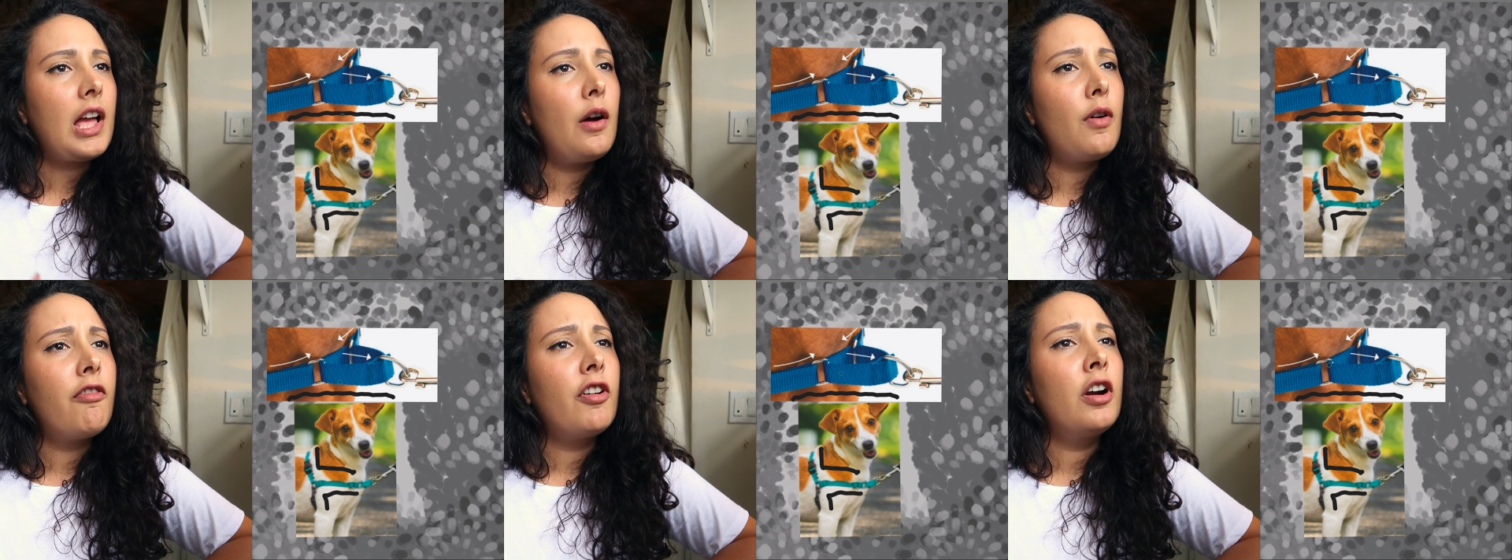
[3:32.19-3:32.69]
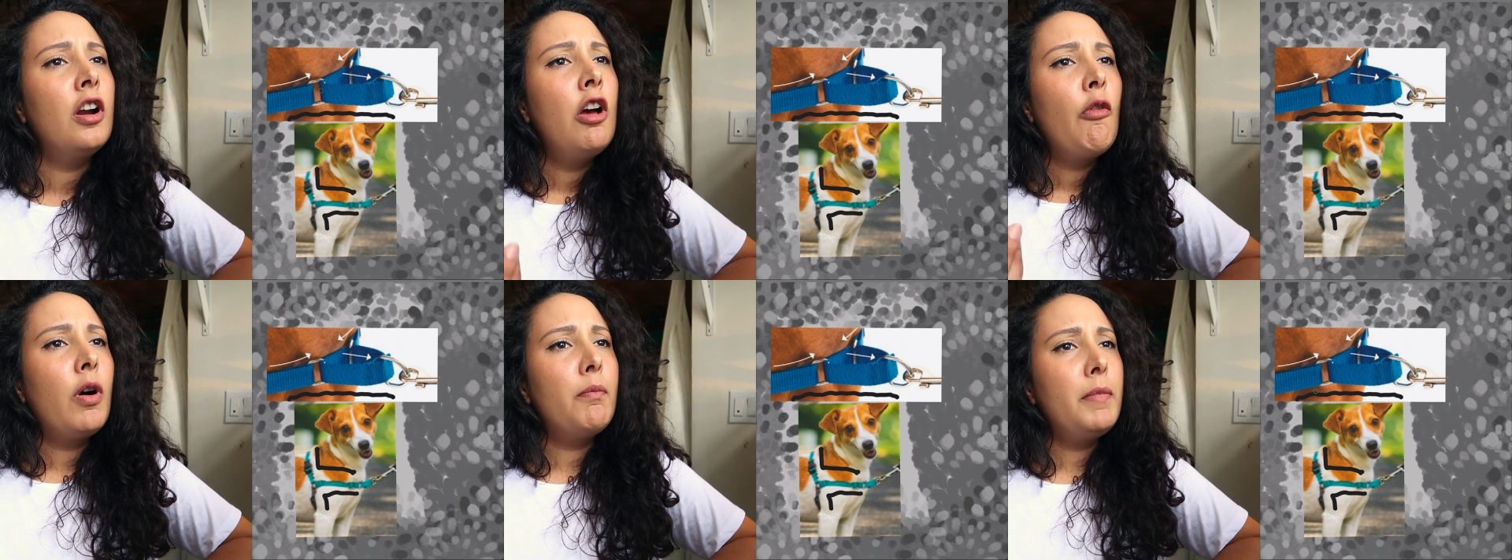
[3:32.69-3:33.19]
However,
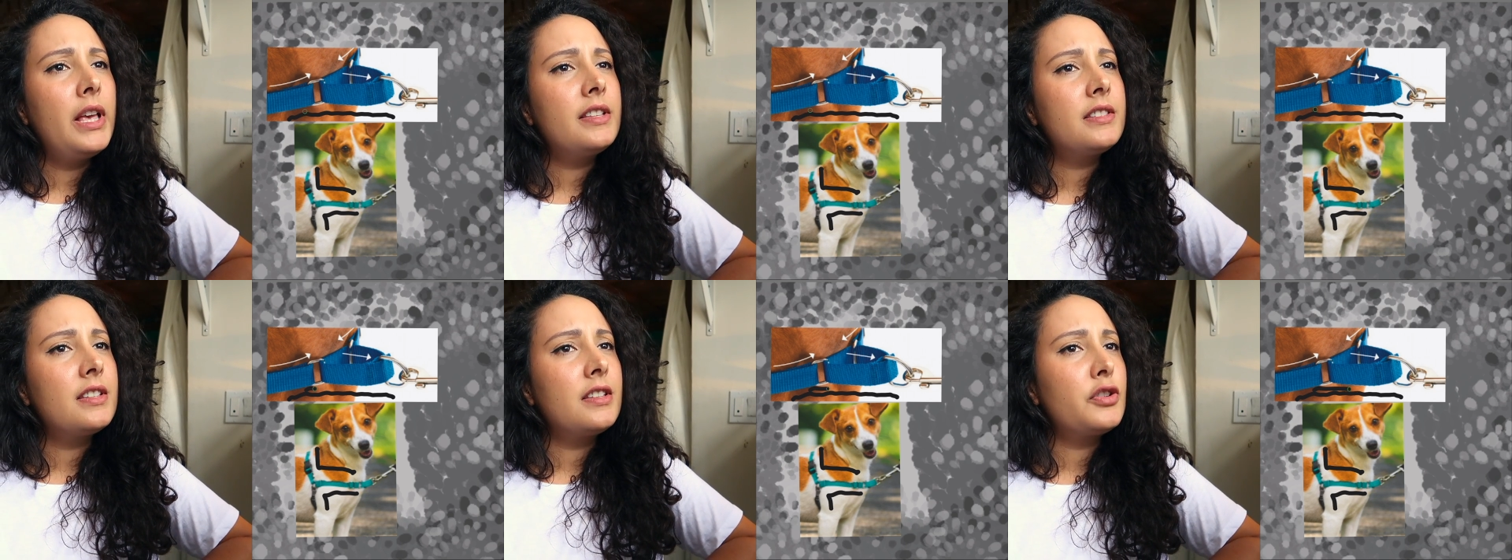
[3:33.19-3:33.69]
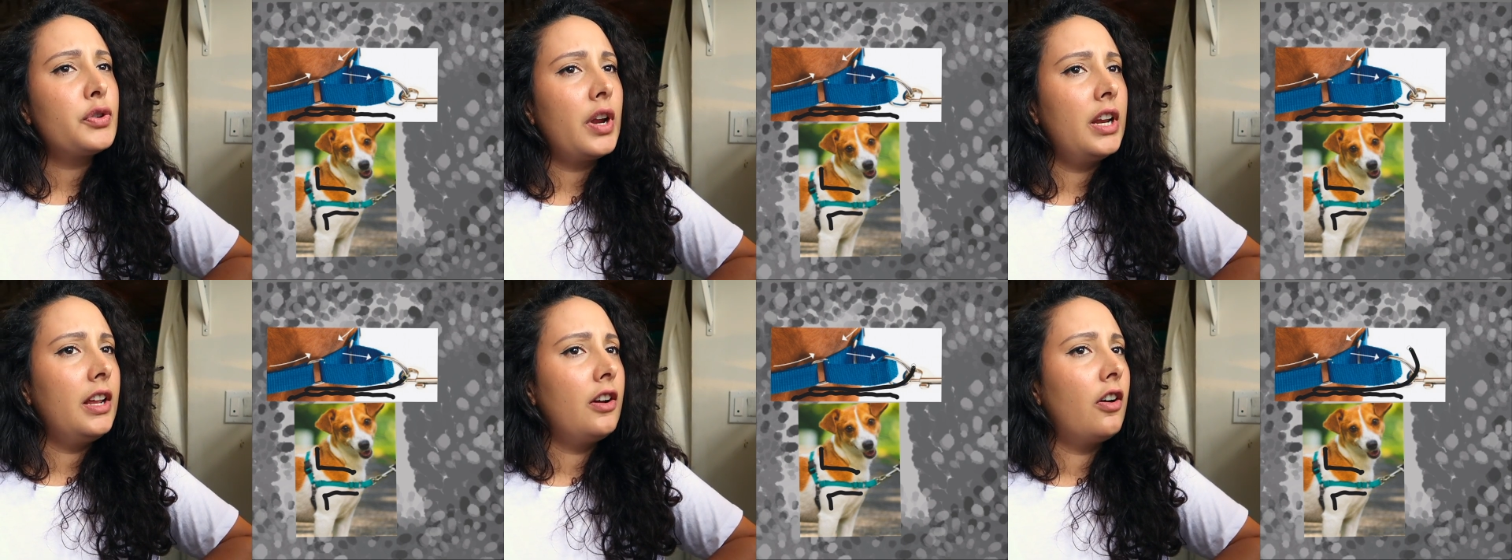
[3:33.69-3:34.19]
what makes this a
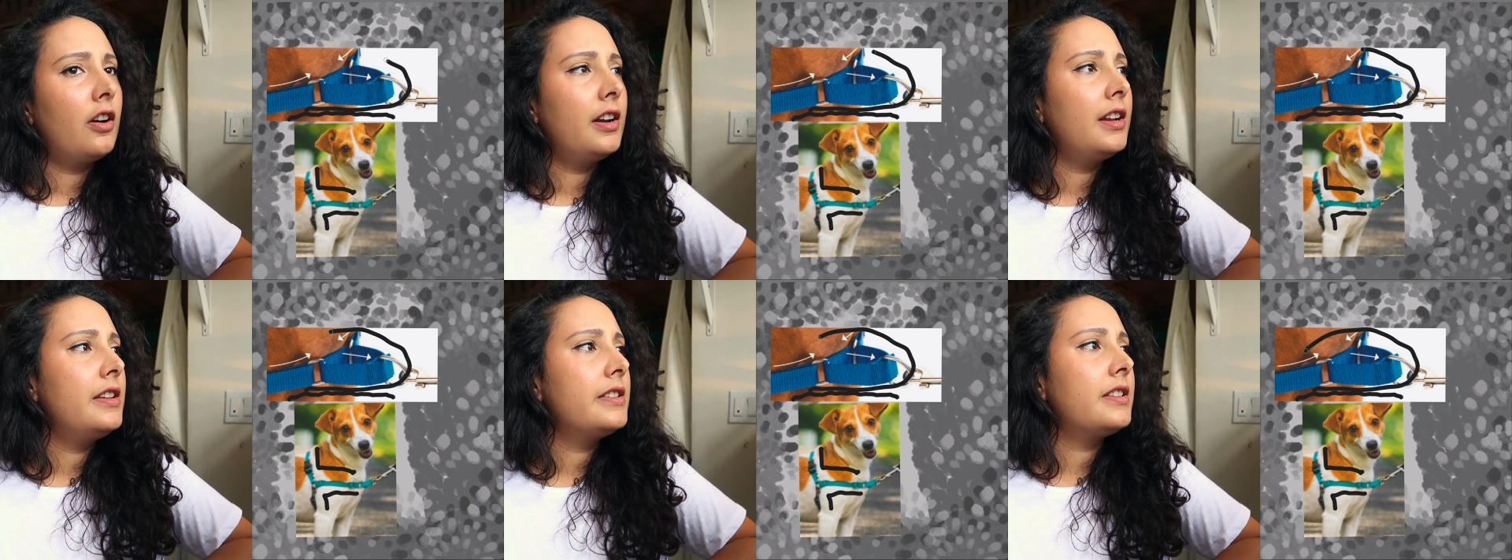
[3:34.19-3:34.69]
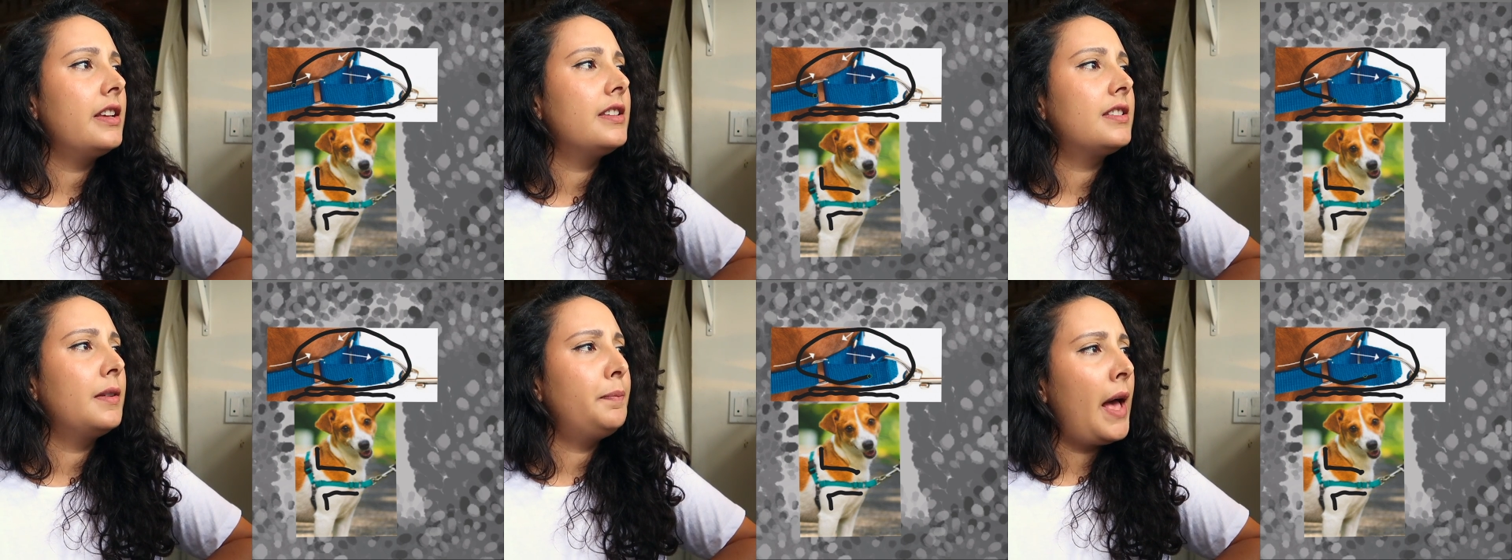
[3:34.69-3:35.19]
training harness
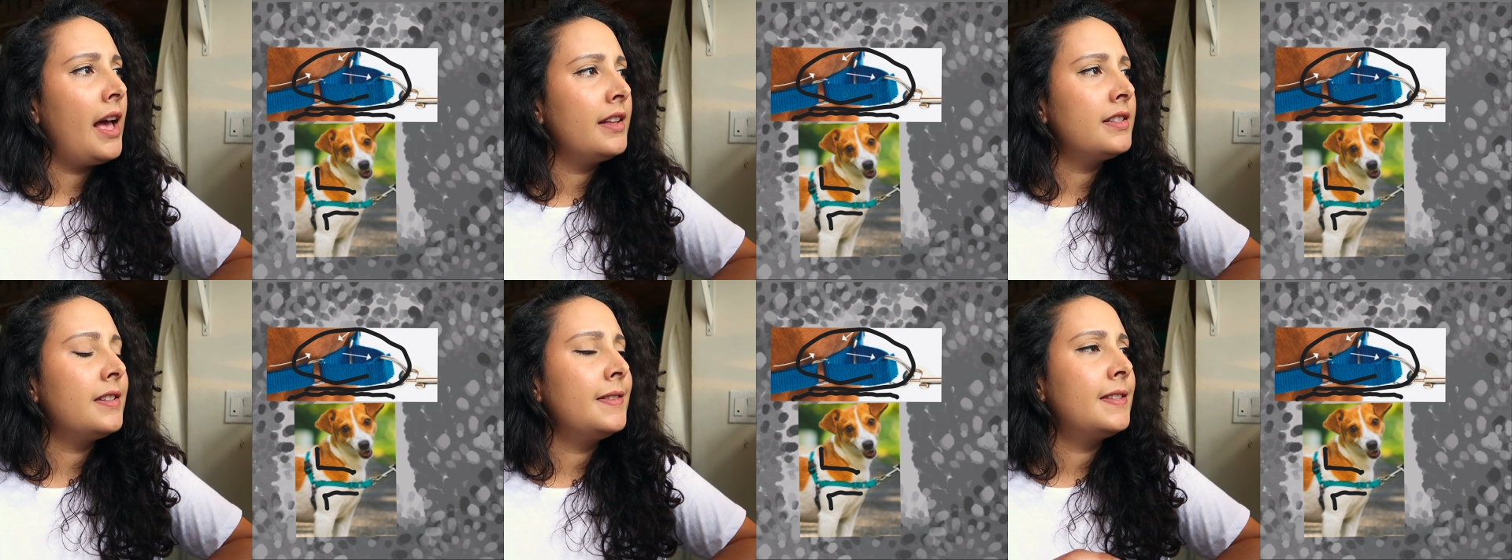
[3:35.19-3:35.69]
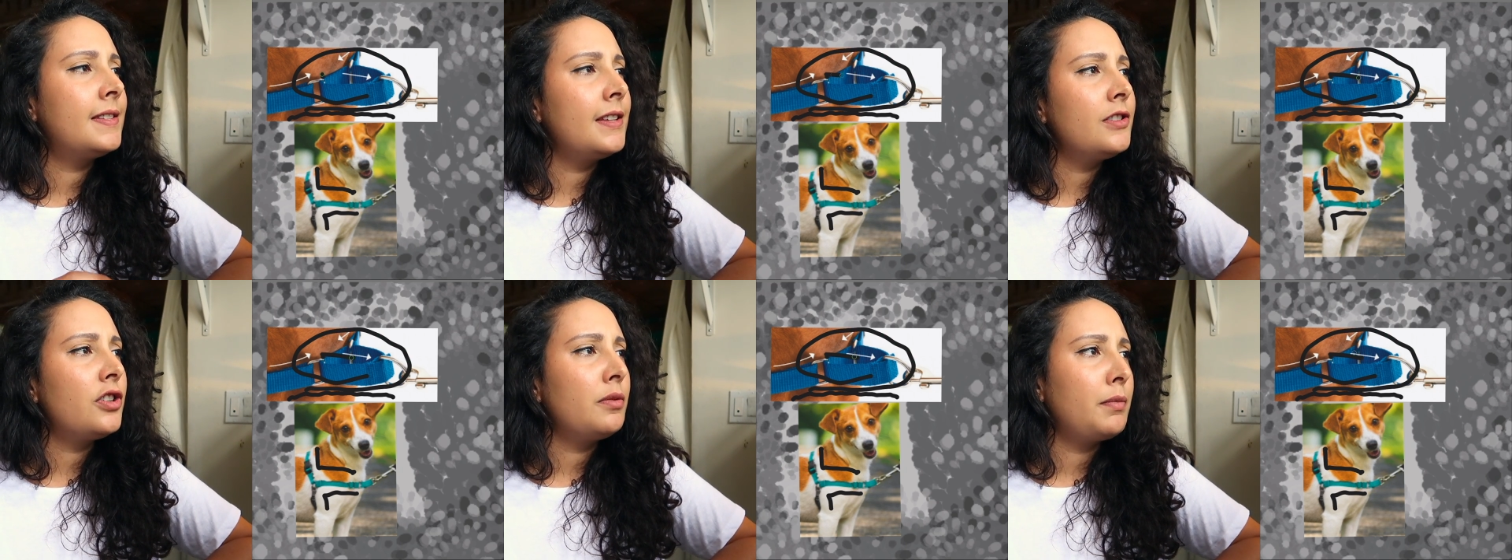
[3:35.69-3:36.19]
is the patented
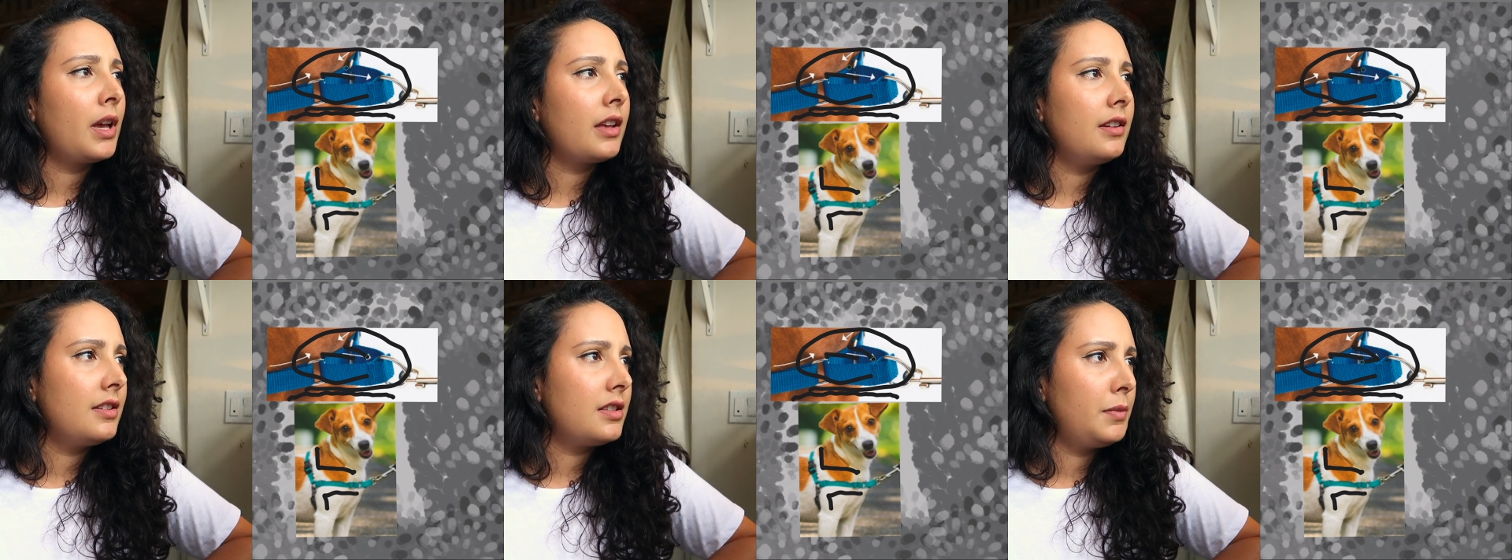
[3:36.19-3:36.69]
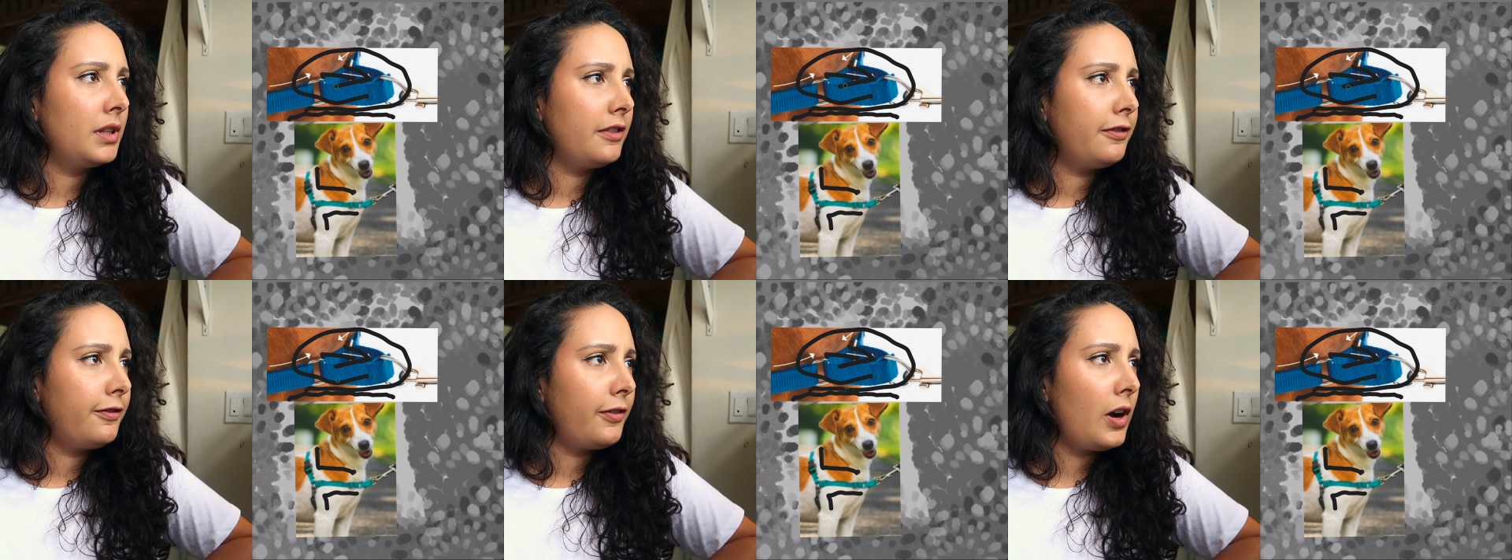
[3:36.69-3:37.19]
cinching mechanism at the
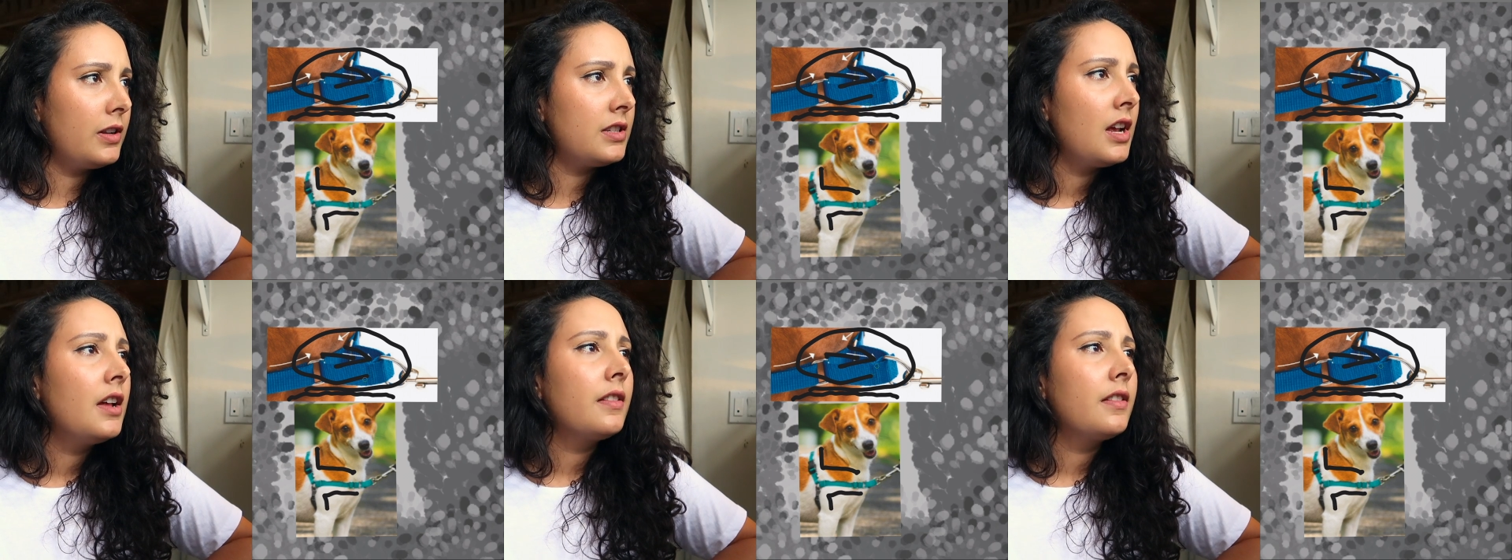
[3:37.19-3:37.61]
front